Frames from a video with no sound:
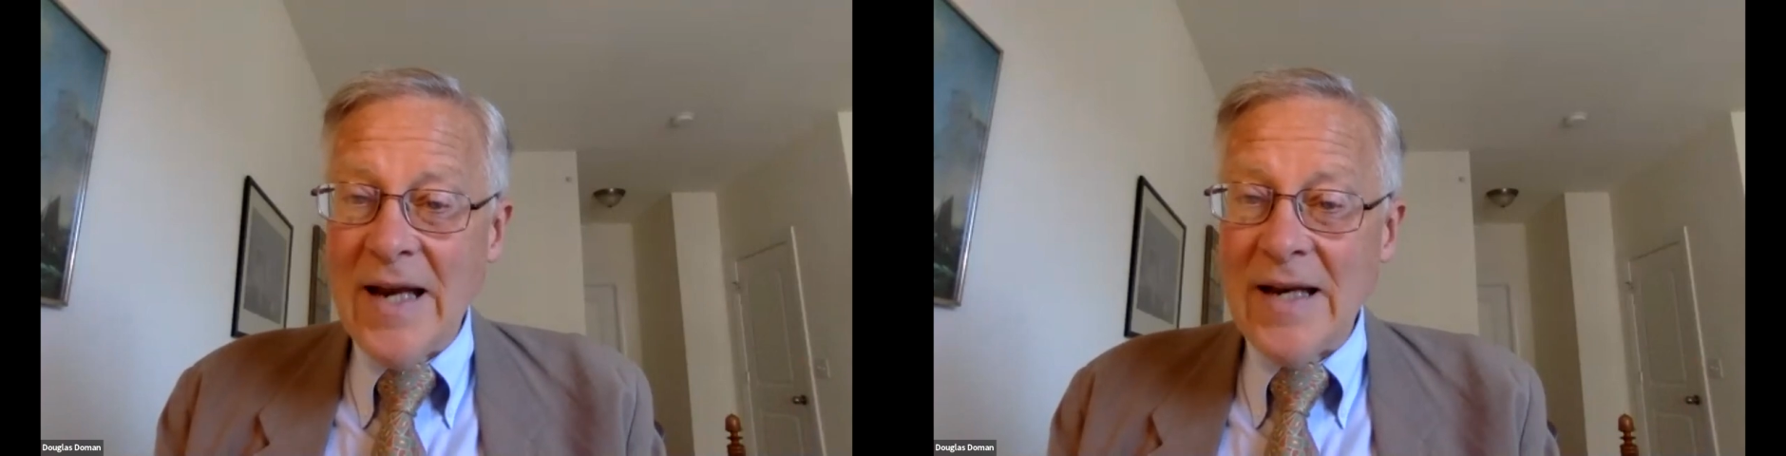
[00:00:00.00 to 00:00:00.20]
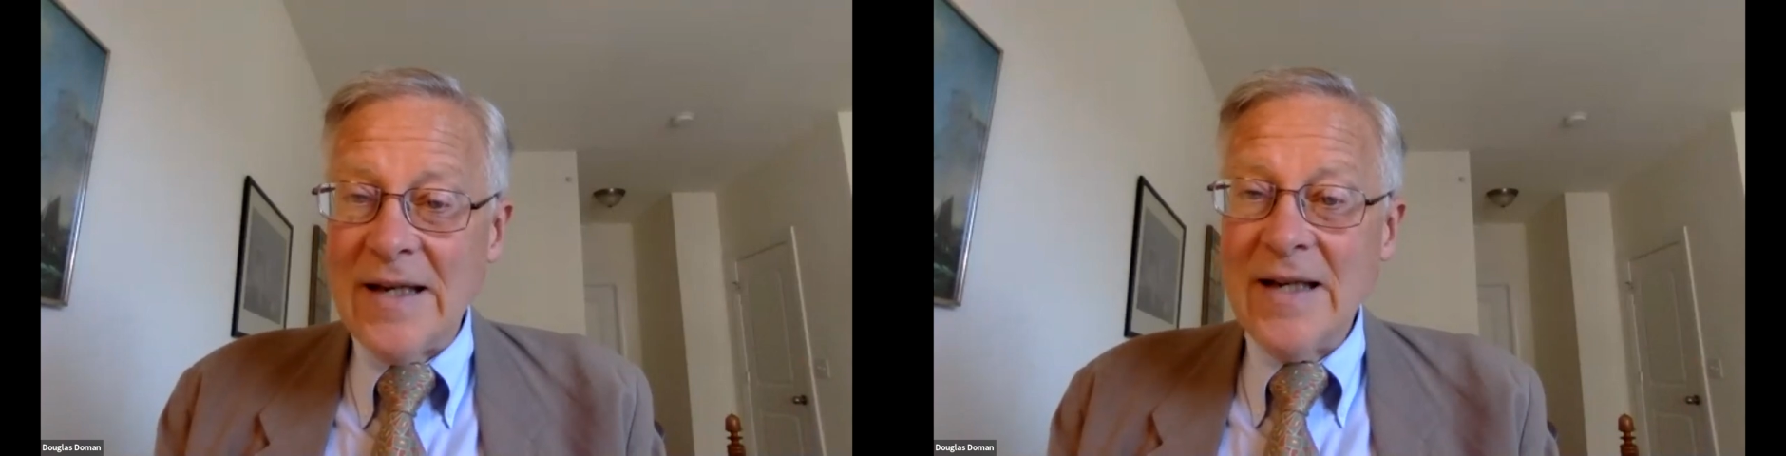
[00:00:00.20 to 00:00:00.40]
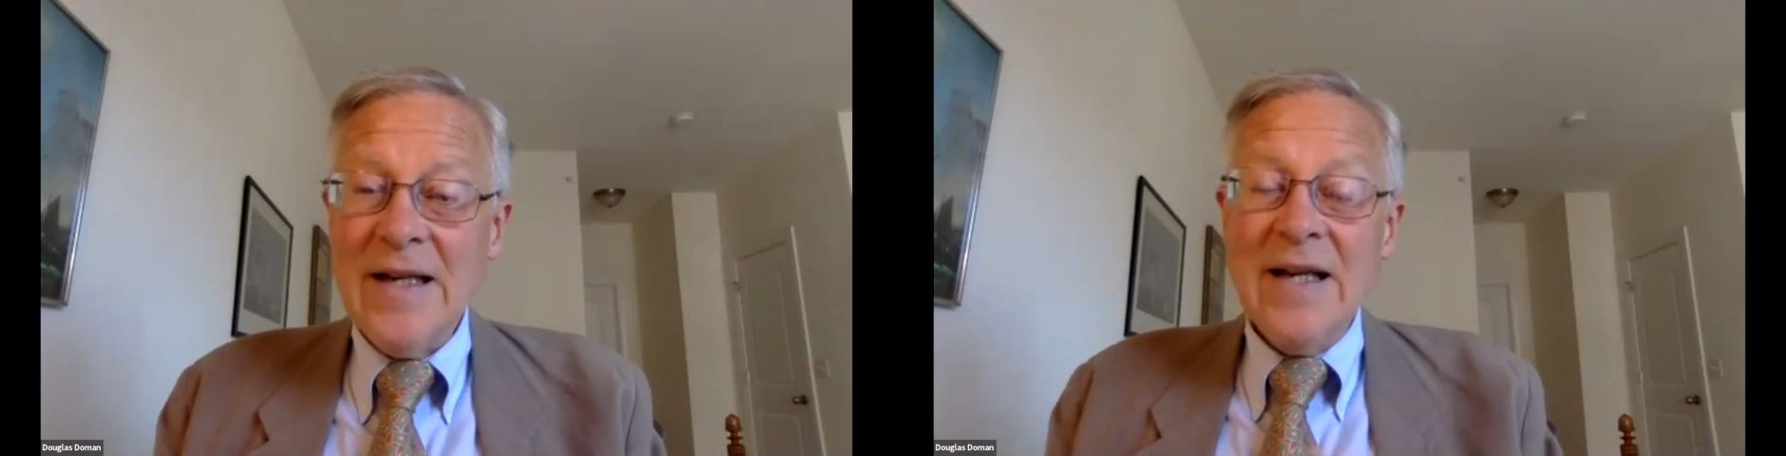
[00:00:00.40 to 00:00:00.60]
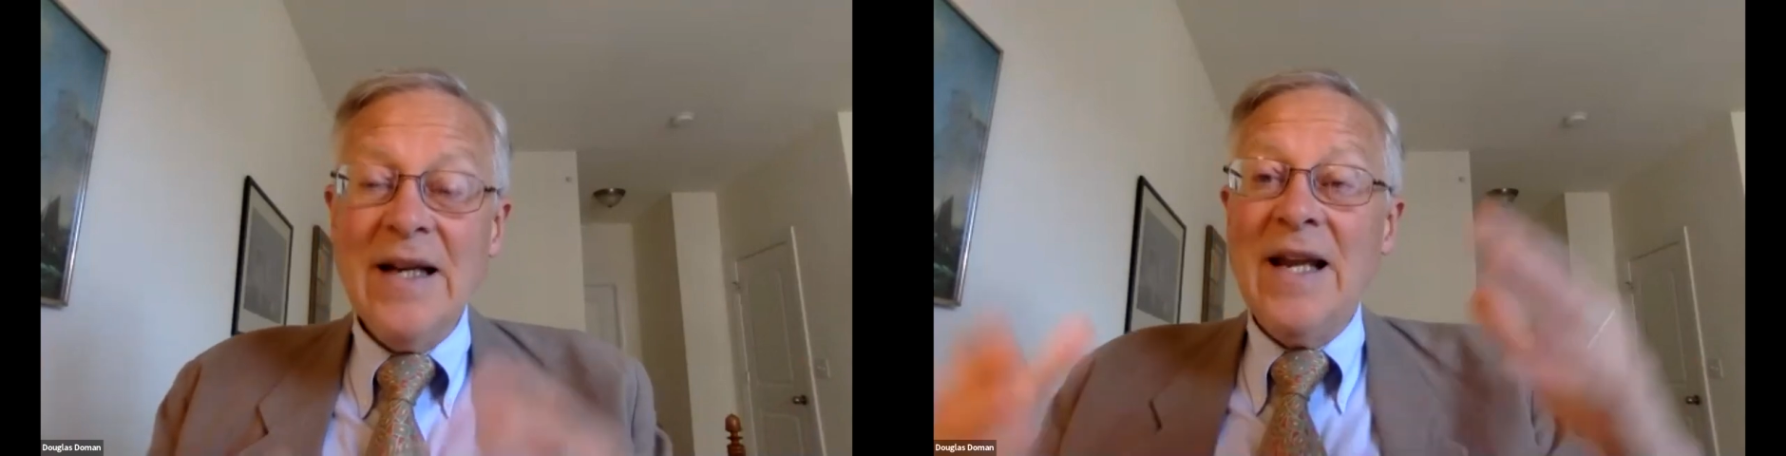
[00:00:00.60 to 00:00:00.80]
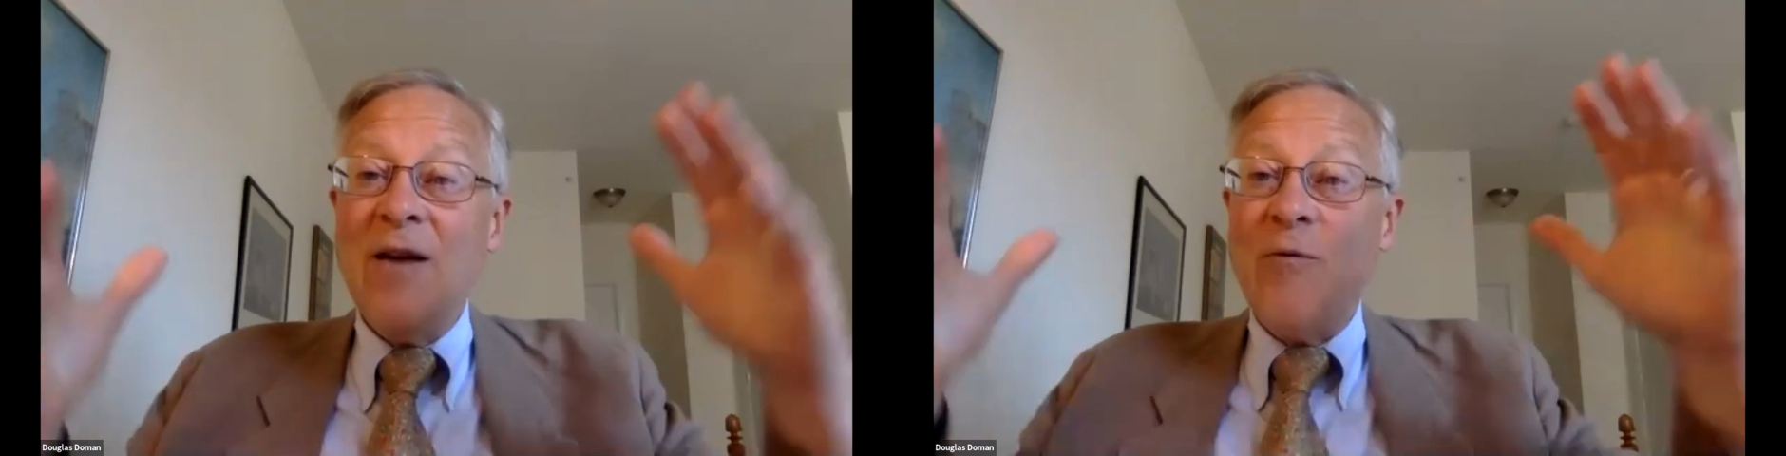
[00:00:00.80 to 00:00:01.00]
and
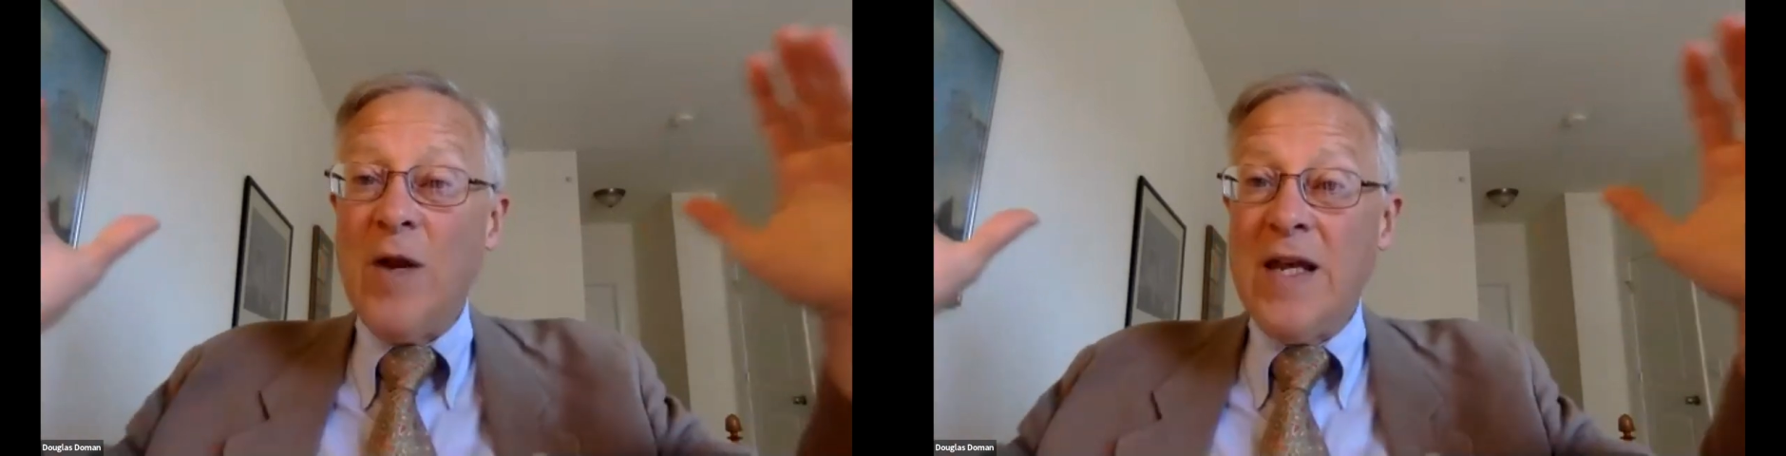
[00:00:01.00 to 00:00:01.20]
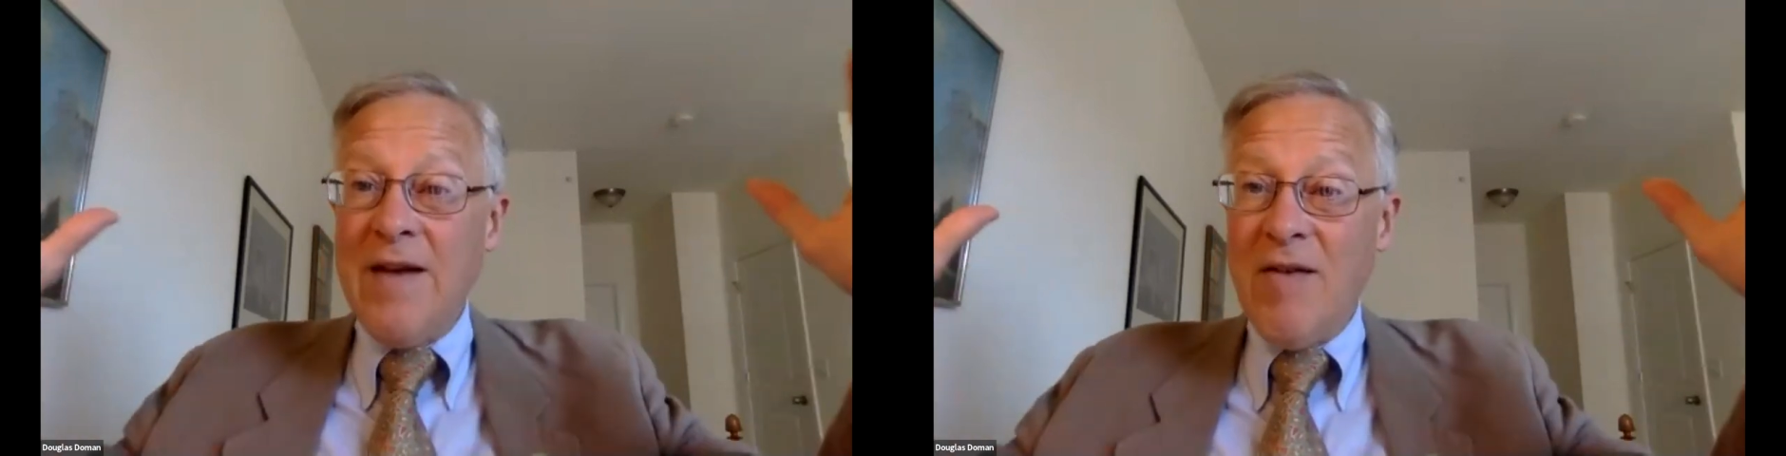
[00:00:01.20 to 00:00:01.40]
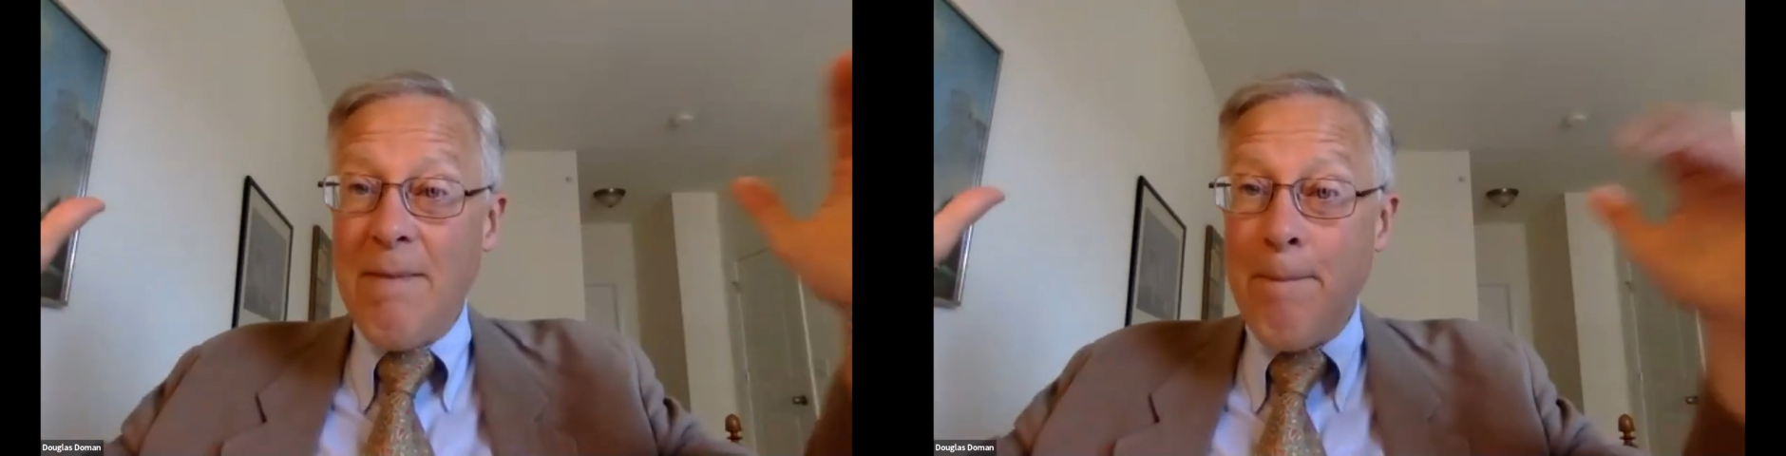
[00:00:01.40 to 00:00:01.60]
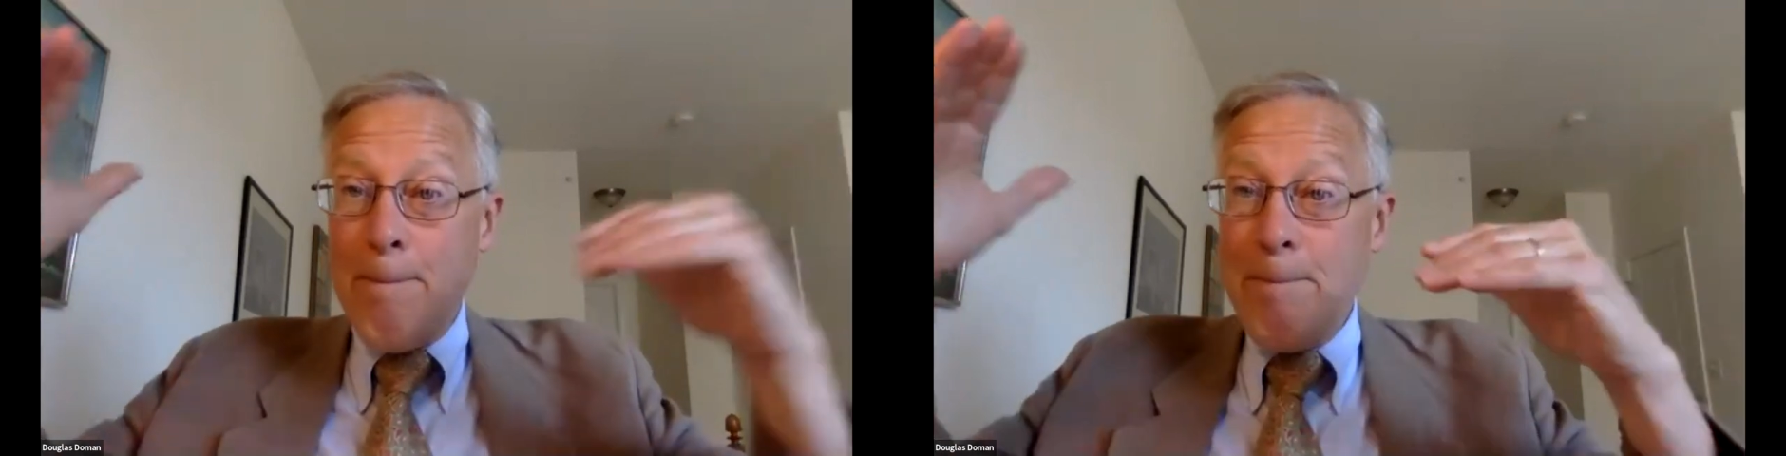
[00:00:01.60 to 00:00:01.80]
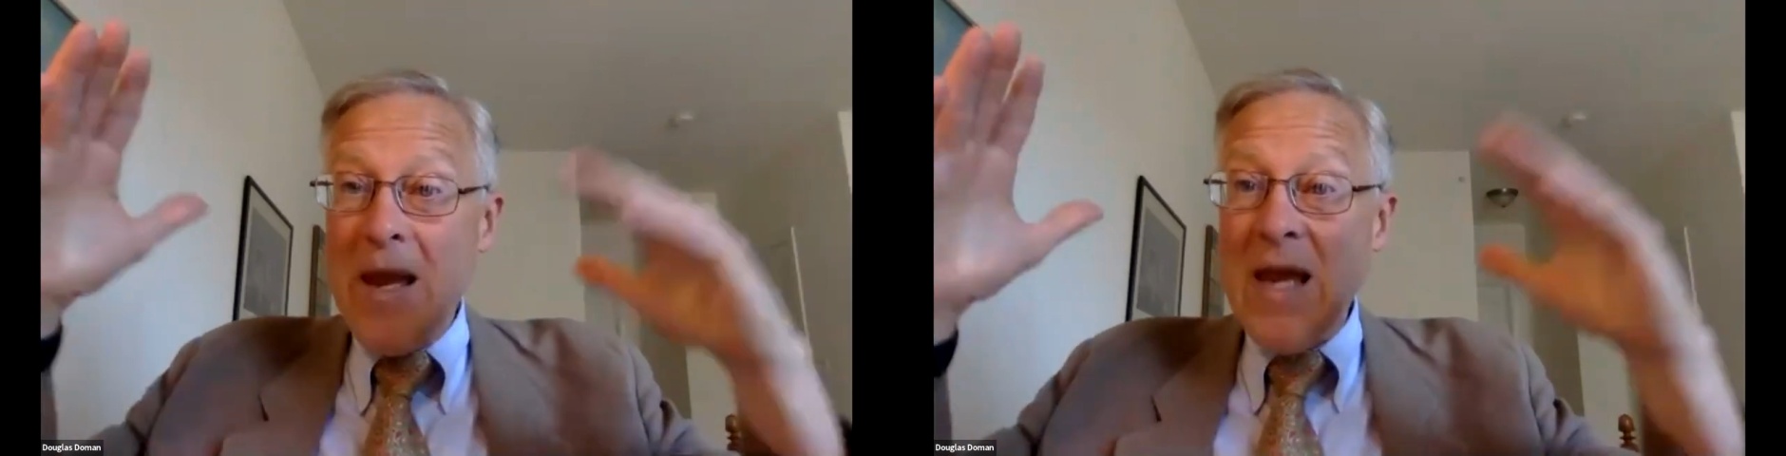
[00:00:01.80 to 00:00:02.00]
if we give
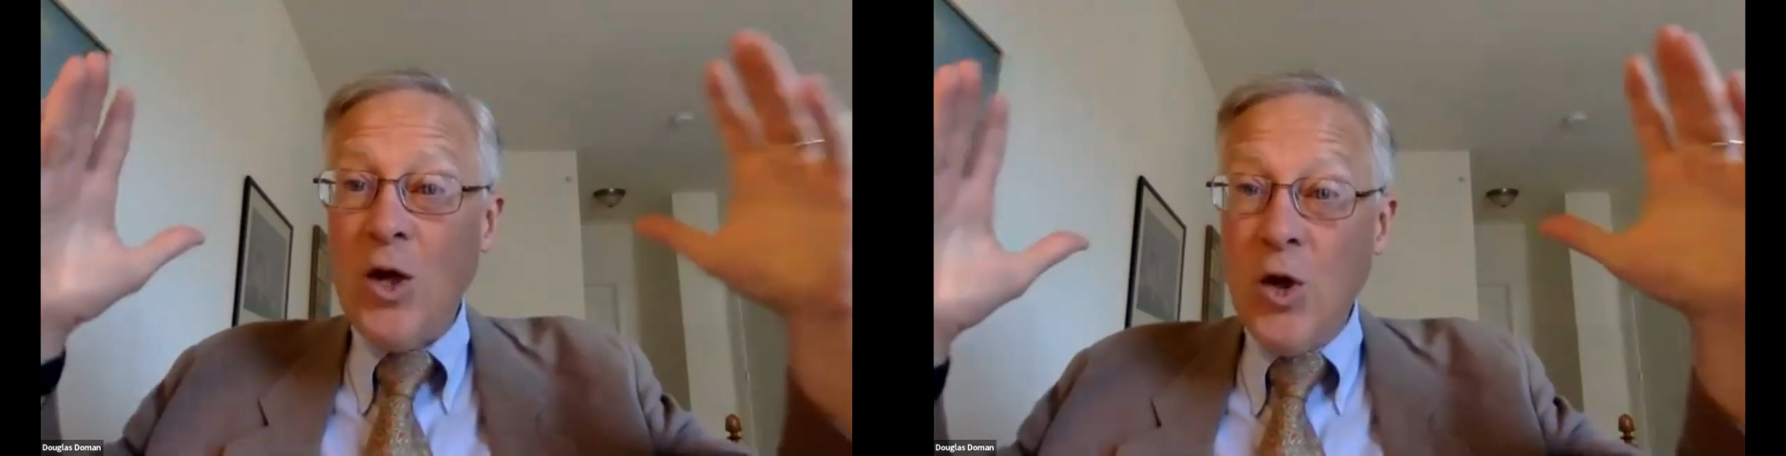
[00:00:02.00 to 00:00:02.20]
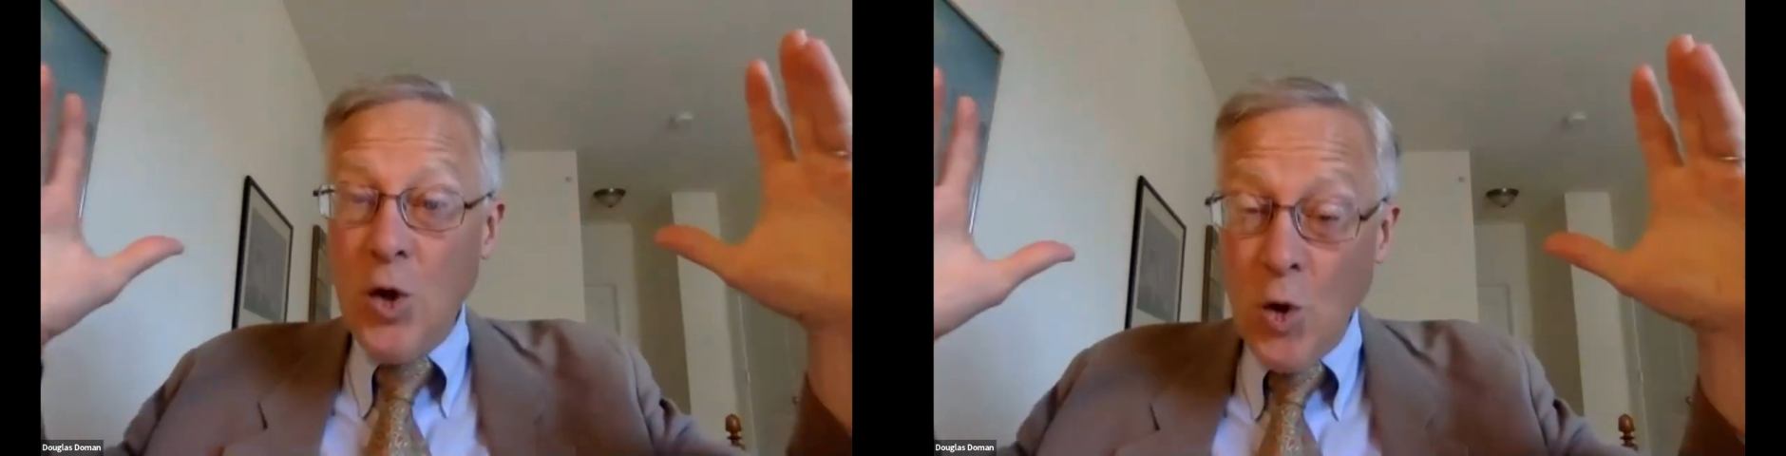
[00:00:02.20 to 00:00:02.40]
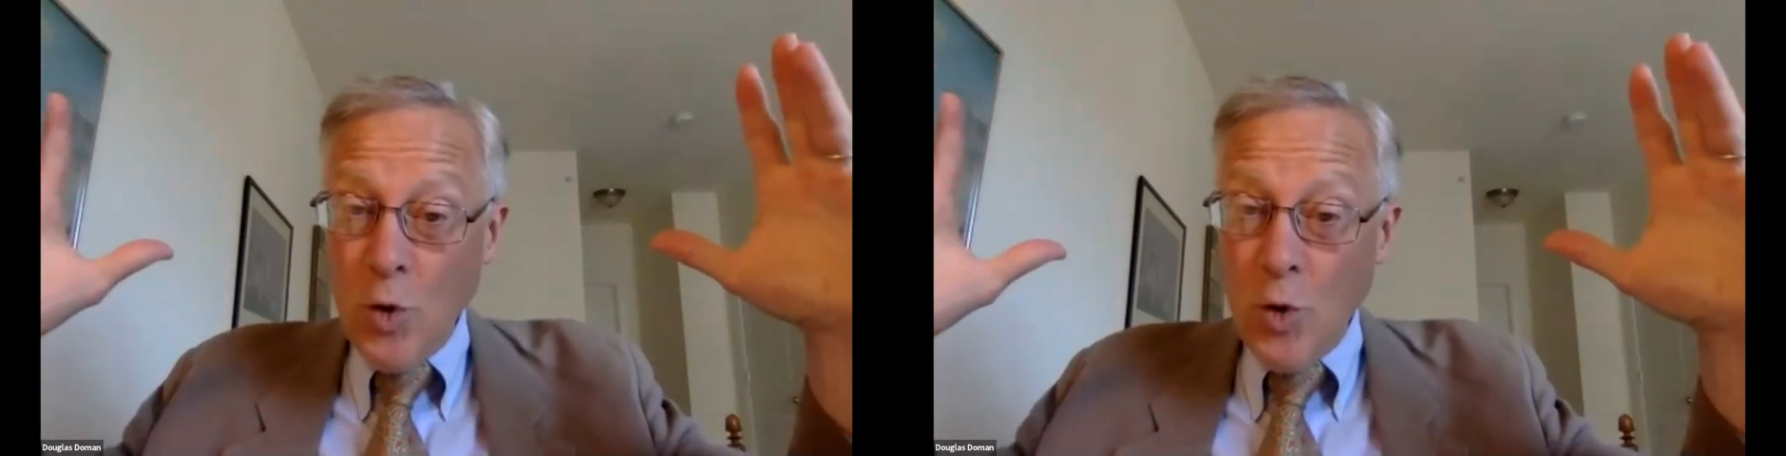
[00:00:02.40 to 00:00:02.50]
him big,